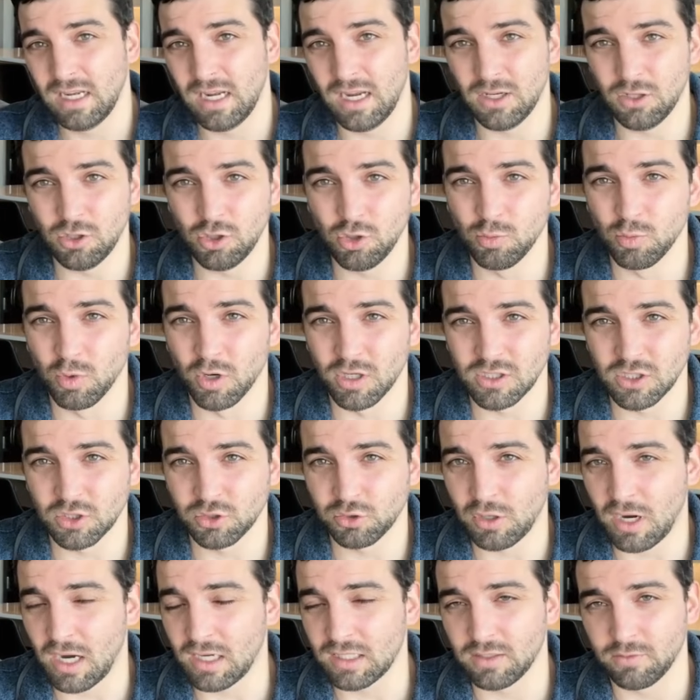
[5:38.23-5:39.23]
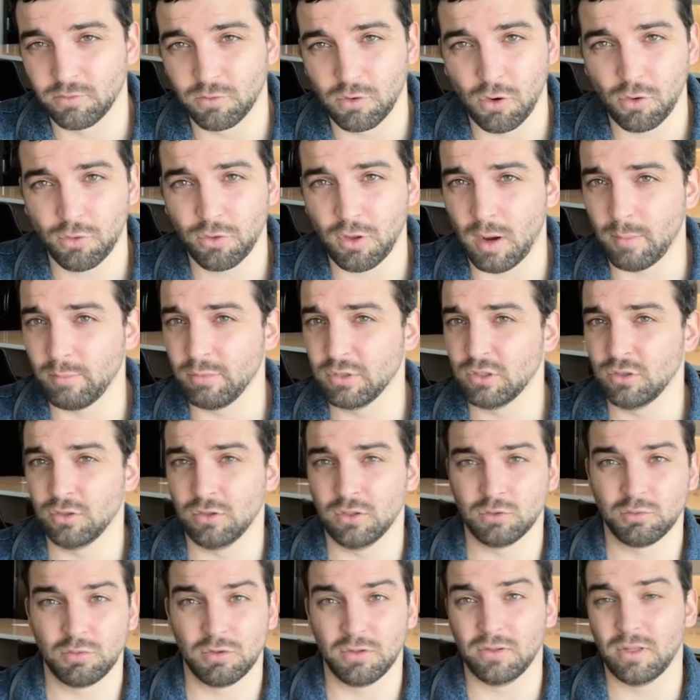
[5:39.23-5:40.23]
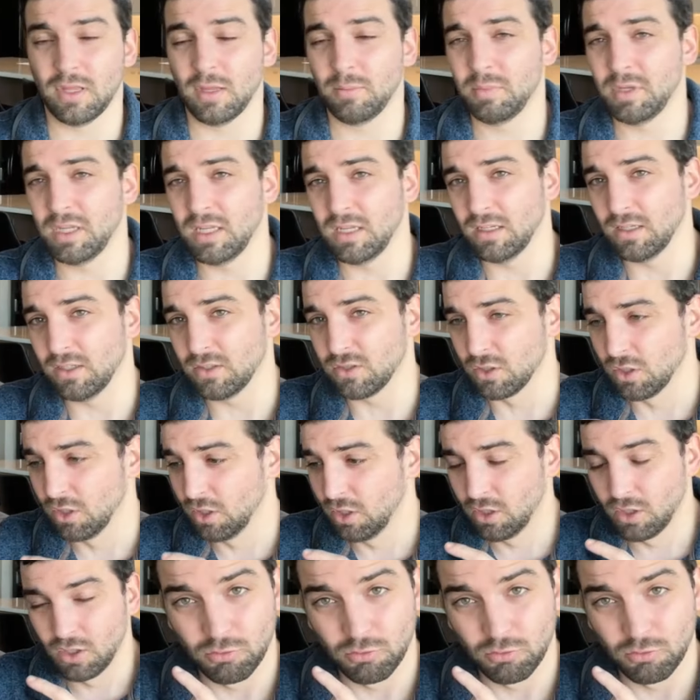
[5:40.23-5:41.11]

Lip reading: in numerous attractive growth opportunities, whether that be in its